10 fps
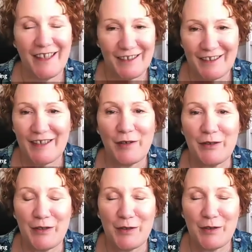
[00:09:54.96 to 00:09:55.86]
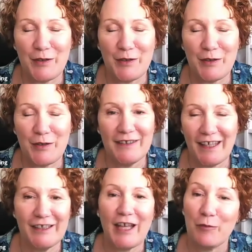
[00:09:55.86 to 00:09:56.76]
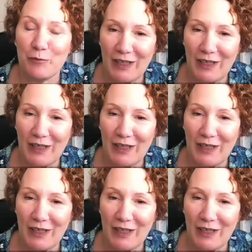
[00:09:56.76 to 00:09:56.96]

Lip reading: It sounds amazing,